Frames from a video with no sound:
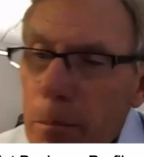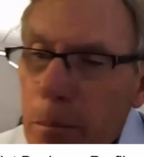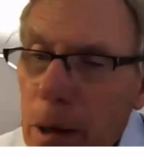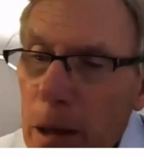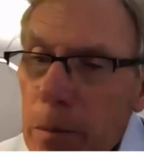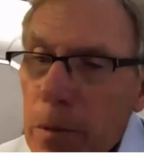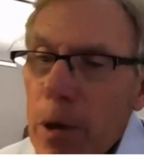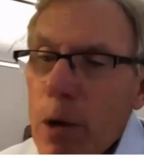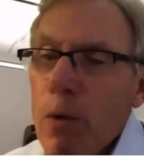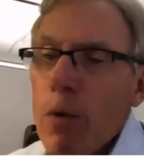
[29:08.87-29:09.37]

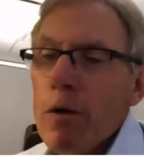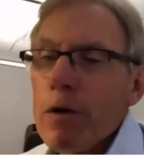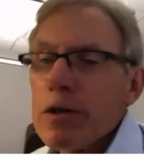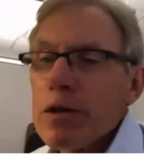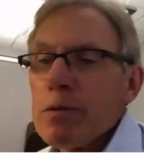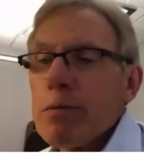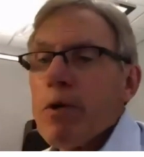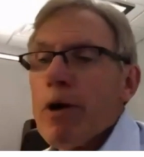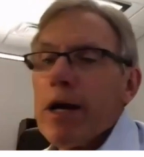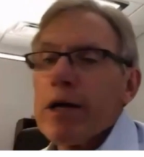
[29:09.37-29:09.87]
public
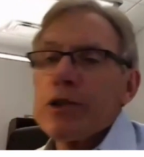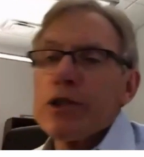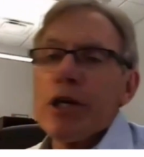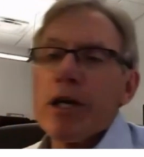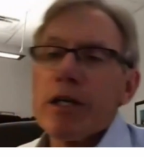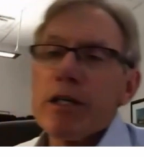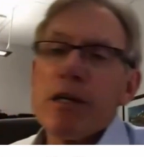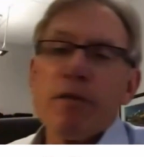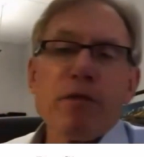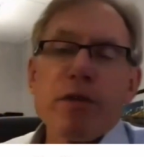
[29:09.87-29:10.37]
works
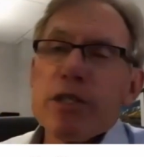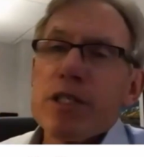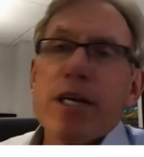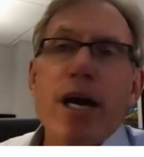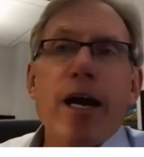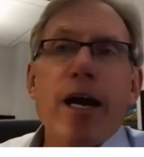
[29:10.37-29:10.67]
project if it's